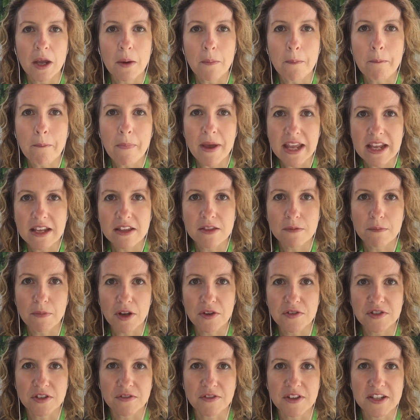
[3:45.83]
make the
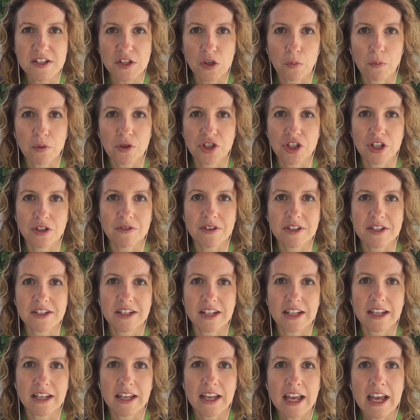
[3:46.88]
most of this
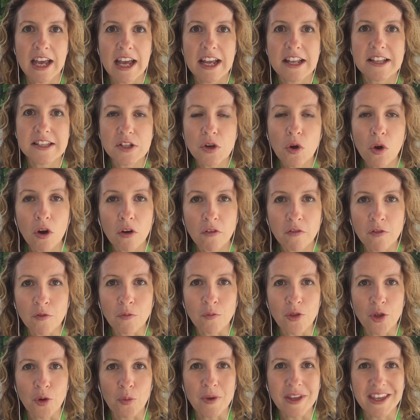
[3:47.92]
opportunity. It's not
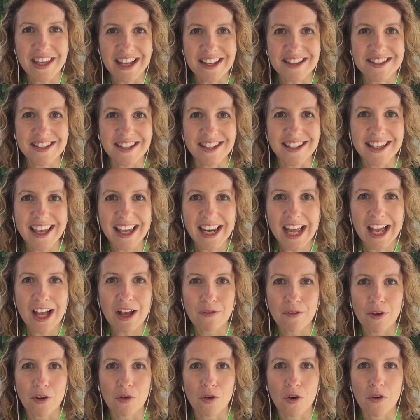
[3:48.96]
often that we get to get out
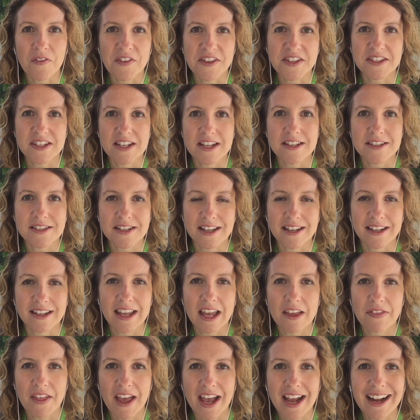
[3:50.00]
of our offices and
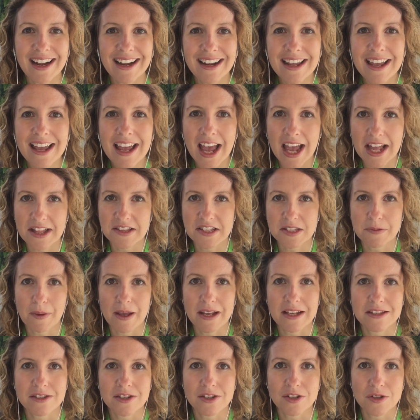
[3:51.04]
get that clear
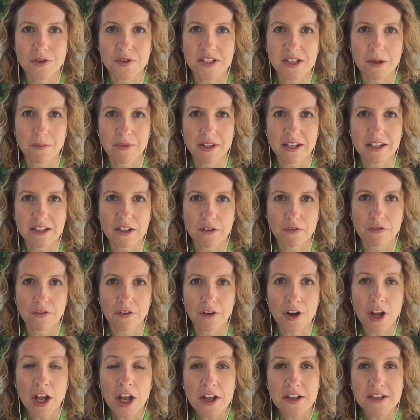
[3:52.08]
headspace to do something
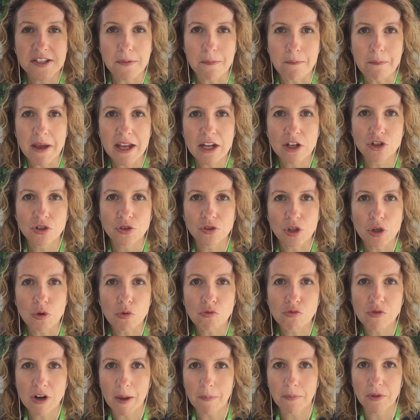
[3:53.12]
different. So make sure you
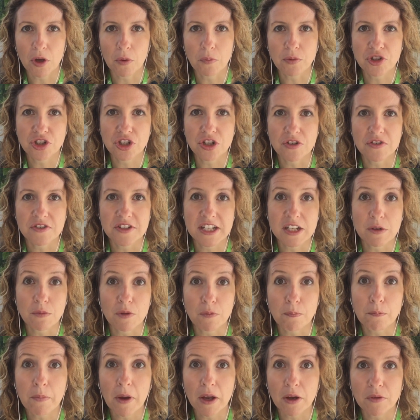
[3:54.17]
grab the opportunity
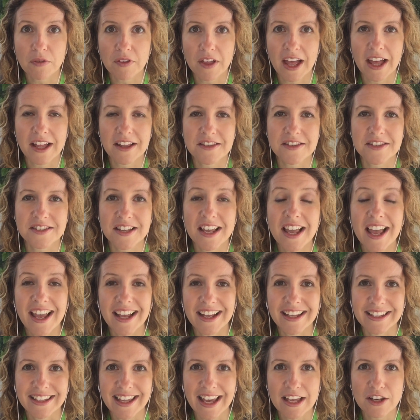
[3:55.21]
with both hands
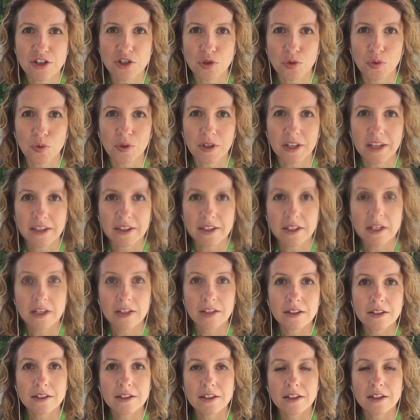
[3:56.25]
and get talking.
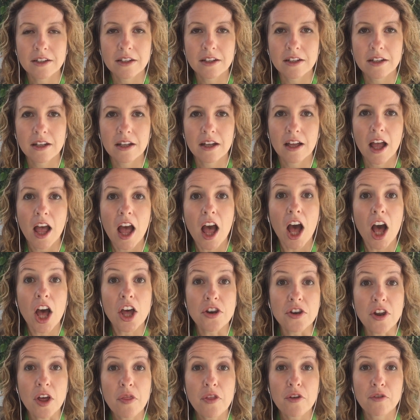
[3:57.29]

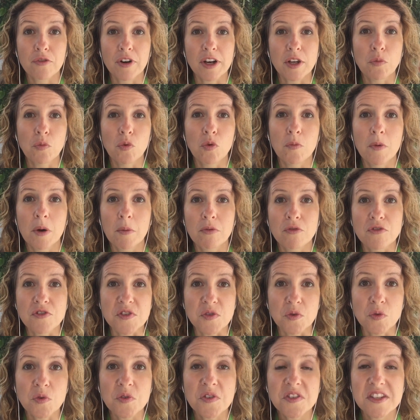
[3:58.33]
Another great warm-up
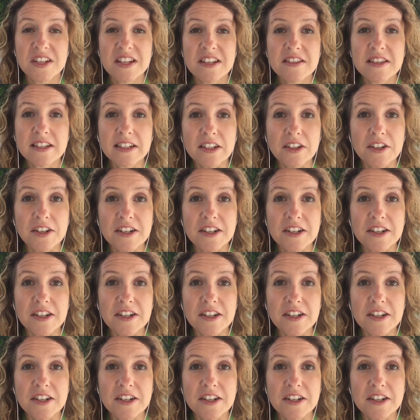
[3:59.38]
resource is the Learning